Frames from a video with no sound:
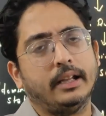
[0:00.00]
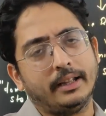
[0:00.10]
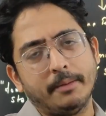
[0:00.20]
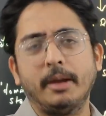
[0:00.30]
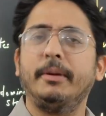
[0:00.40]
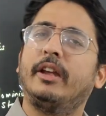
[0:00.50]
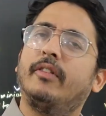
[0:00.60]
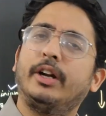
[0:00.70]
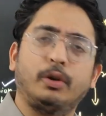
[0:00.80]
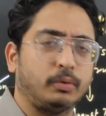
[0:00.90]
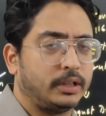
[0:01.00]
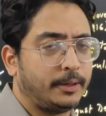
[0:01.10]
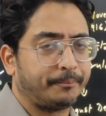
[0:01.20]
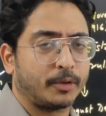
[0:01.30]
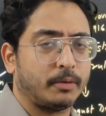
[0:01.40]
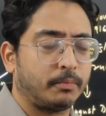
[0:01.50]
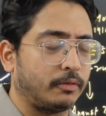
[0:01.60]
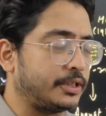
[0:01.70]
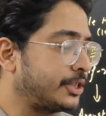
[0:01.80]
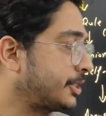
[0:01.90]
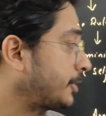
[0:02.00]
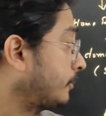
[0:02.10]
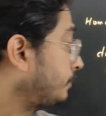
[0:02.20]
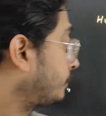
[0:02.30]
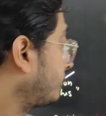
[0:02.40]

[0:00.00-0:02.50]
they may be given to the provinces.